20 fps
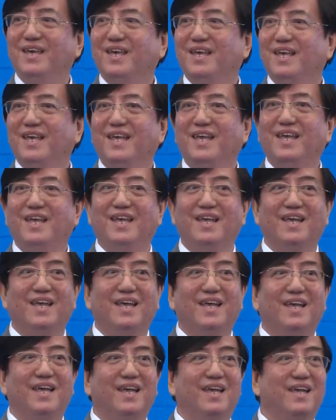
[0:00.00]

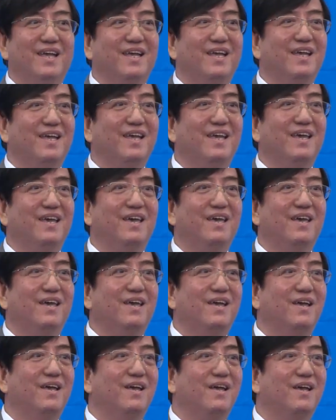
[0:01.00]

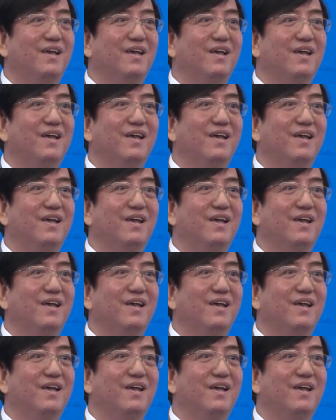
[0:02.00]
(no one is talking)